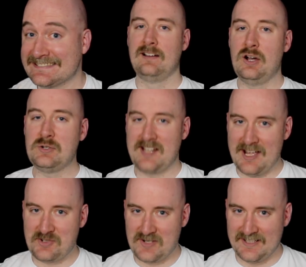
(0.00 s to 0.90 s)
Oh,
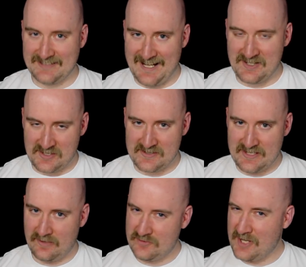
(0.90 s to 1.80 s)
Ketra lands
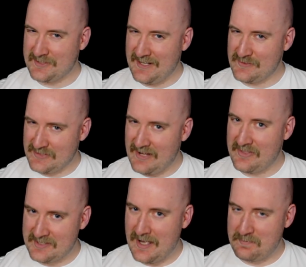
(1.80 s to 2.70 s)
herself just outside
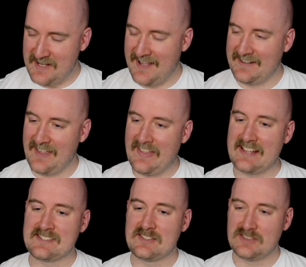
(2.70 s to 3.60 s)
the top 10, and
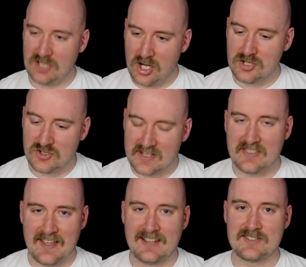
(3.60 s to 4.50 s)
that's largely
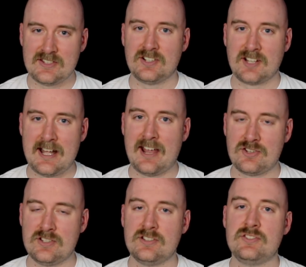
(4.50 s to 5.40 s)
thanks to her
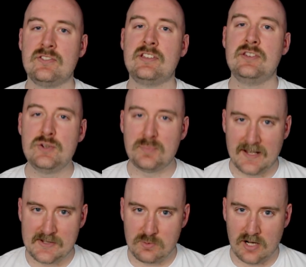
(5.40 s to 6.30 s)
connection to the new
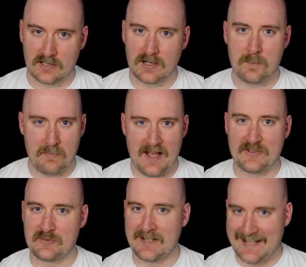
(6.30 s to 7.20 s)
planeswalker,
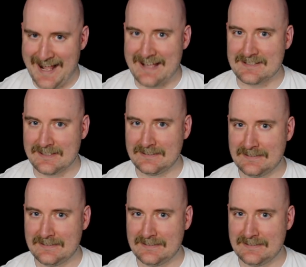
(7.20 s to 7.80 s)
Basri Ket.